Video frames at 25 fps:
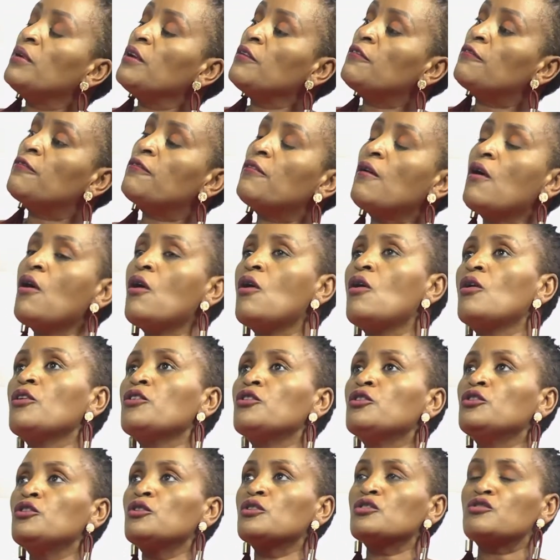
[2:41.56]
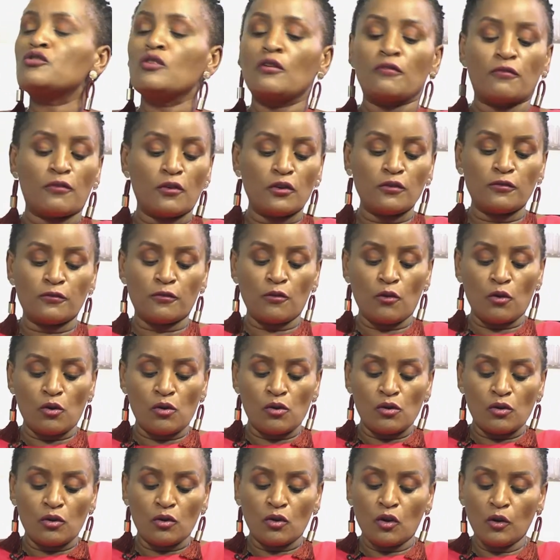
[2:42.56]
Before, you used your phone
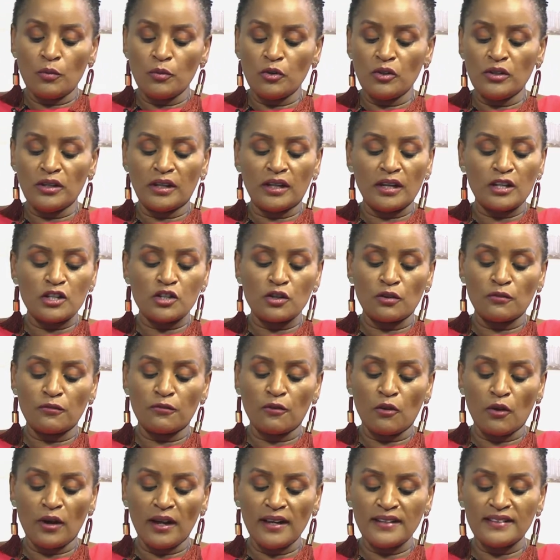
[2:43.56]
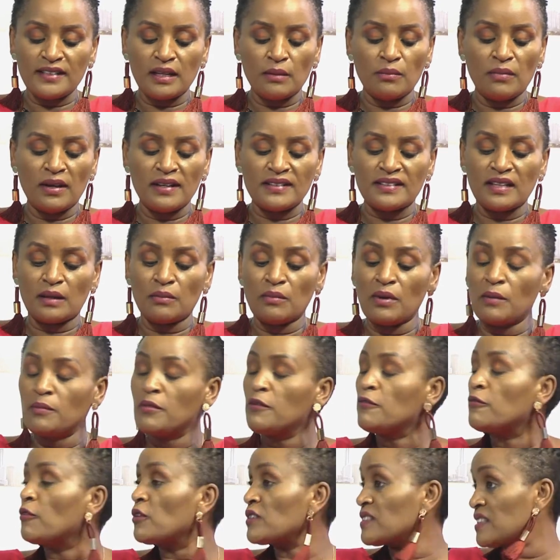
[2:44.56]
for communication, for SMS, and
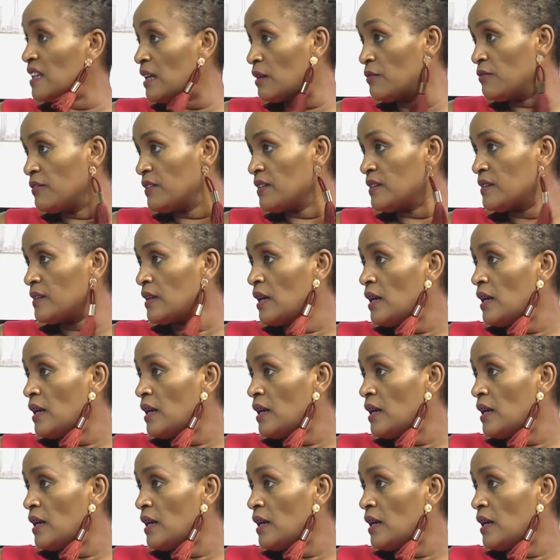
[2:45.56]
maybe for selfies.